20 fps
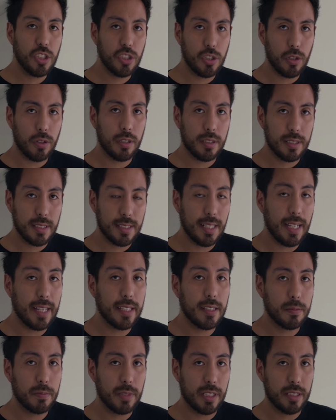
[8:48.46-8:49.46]
short
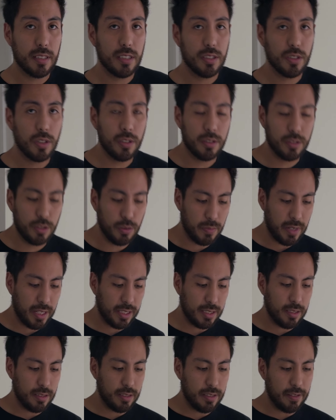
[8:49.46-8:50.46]
slider, but this is going to
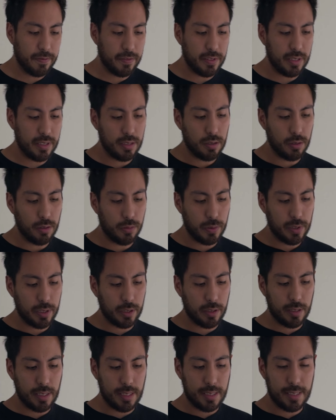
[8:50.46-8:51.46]
make the difference. So we're
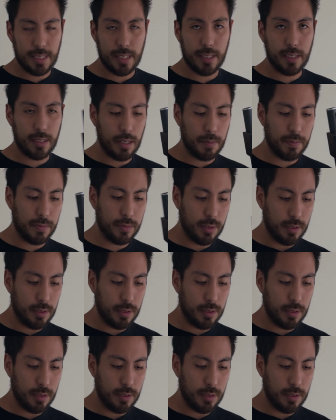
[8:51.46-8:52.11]
gonna set it up